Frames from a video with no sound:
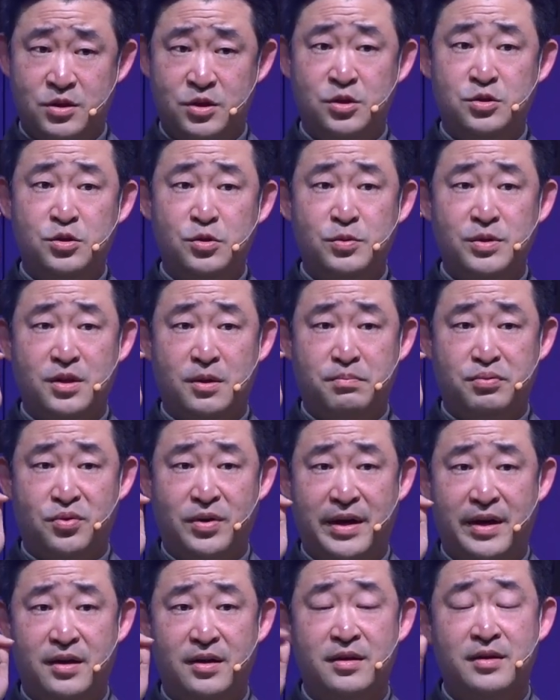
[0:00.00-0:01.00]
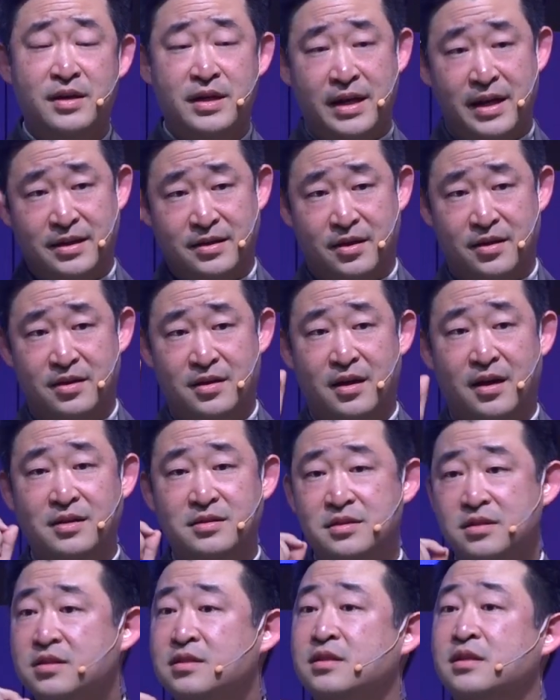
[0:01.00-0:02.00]
to do with our prayer and our
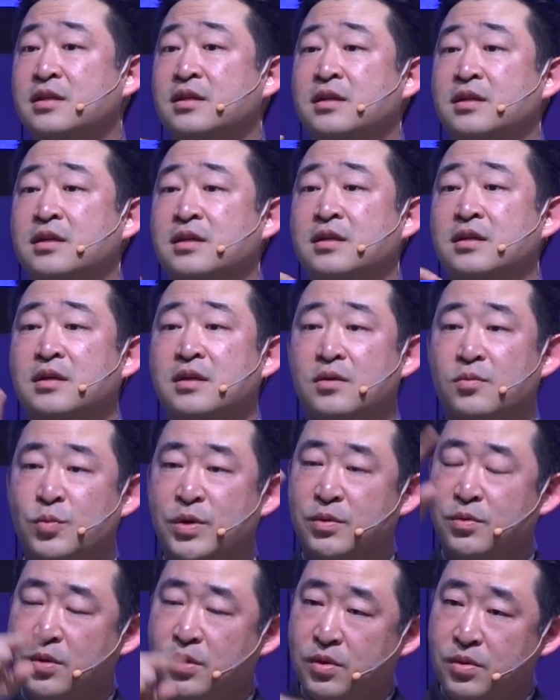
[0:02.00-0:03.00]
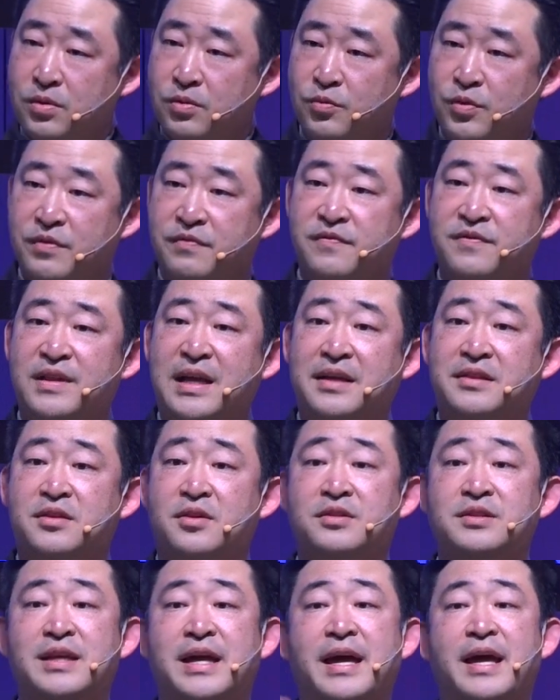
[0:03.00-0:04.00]
thoughts, we will reflect
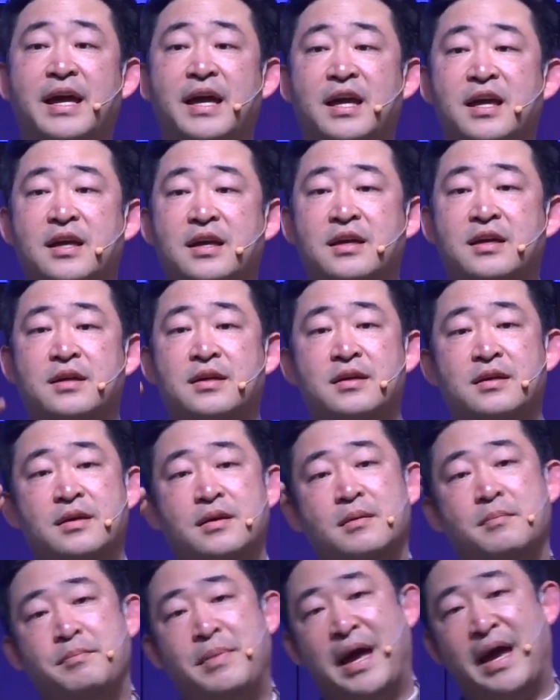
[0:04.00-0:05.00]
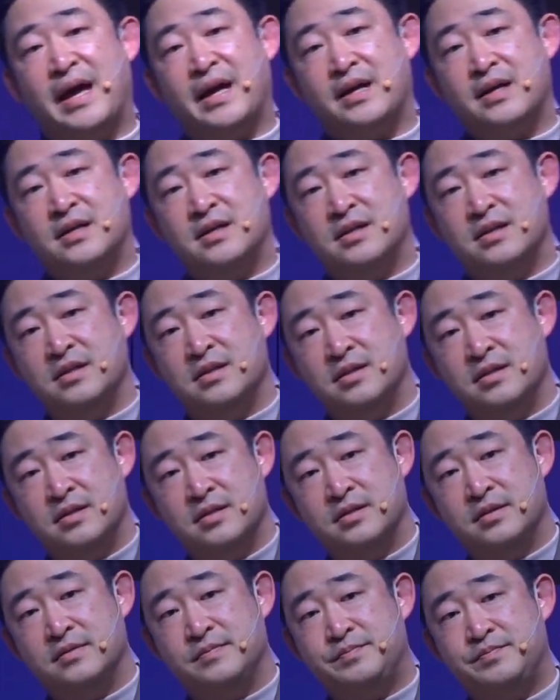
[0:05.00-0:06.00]
our day back
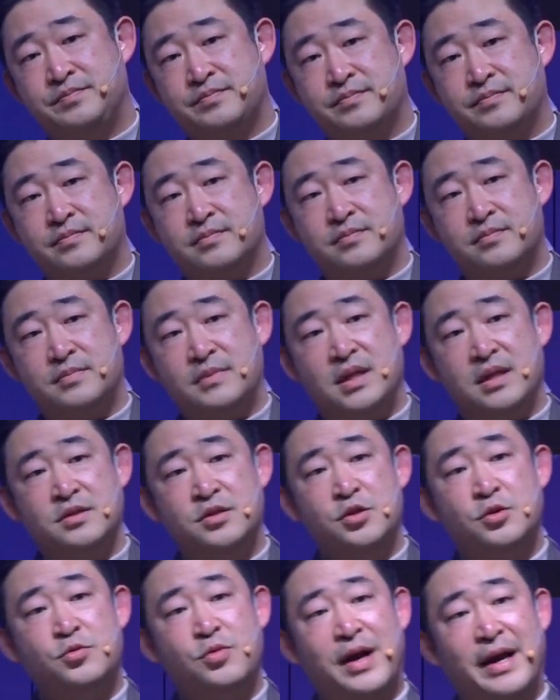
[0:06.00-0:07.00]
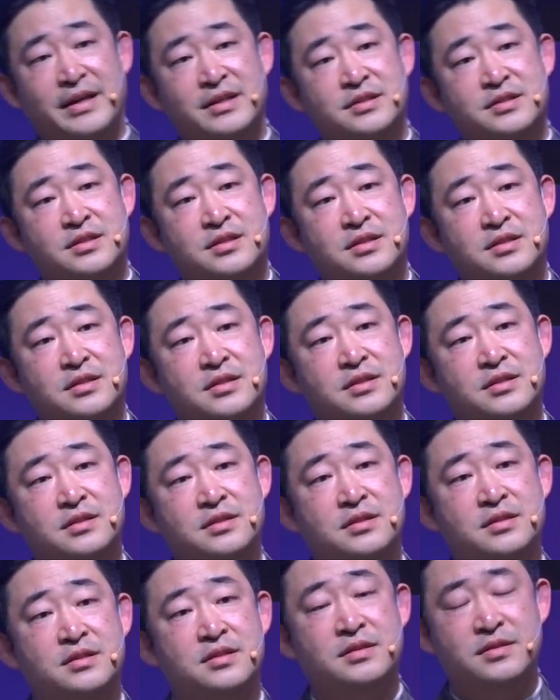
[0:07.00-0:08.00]
to Christ
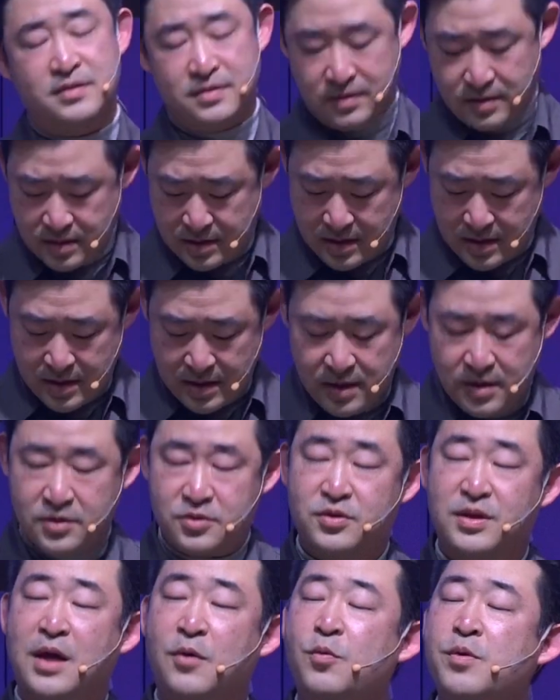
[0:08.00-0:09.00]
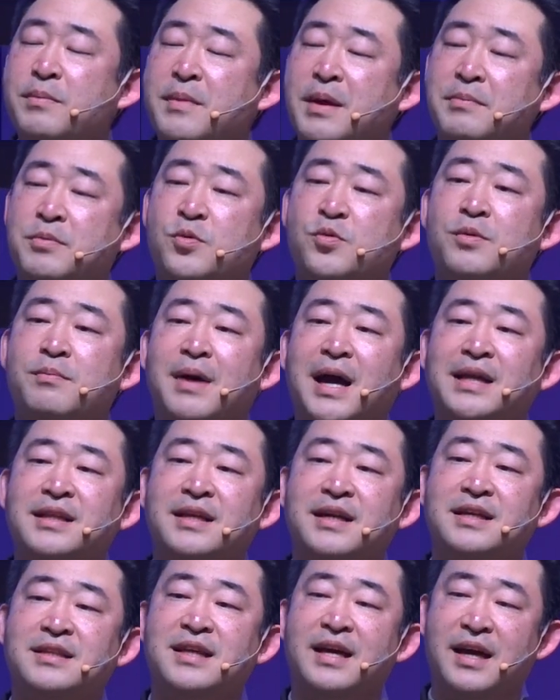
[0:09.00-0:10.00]
so that we may be
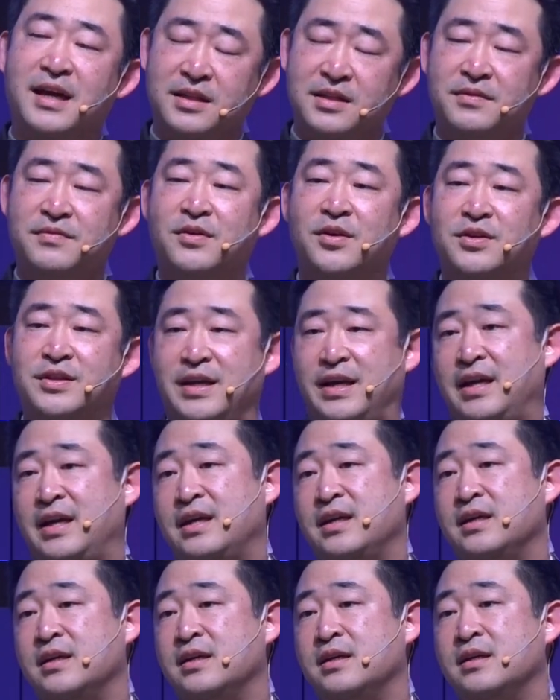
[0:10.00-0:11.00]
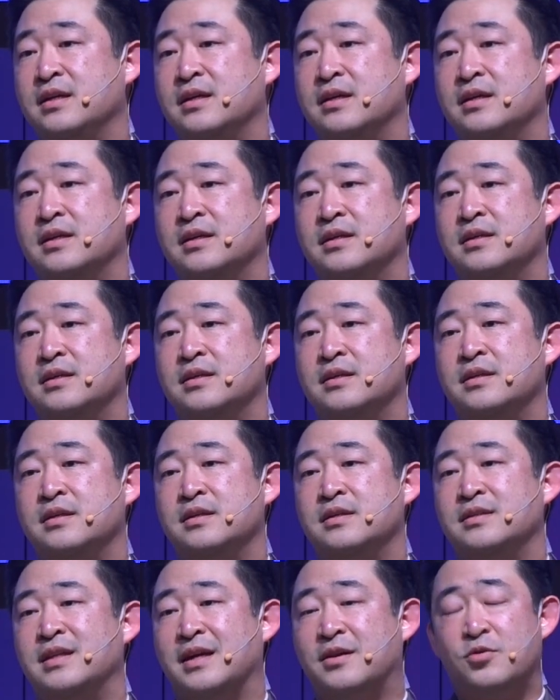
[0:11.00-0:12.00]
reminded at the end of our day
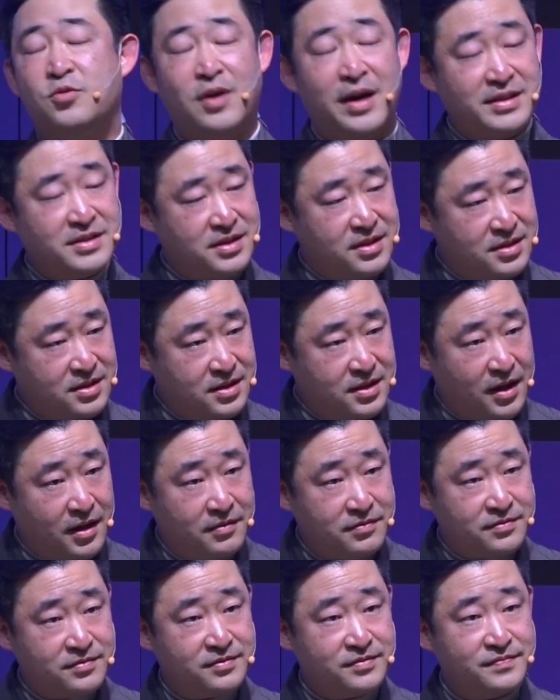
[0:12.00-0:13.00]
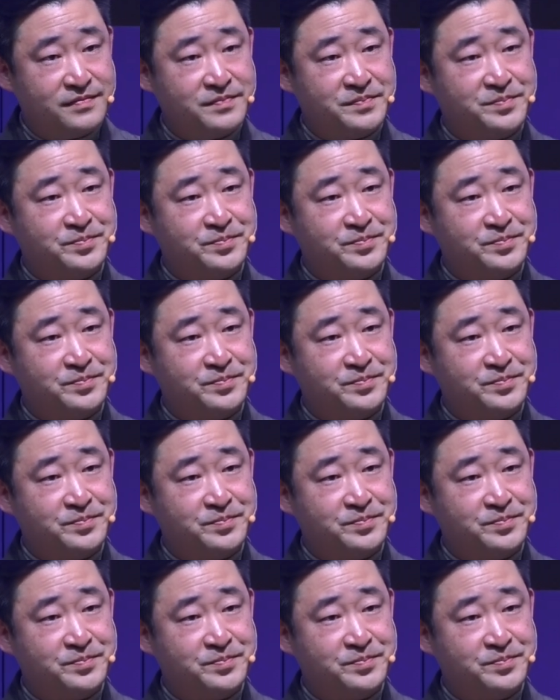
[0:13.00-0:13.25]
that Christ is enough,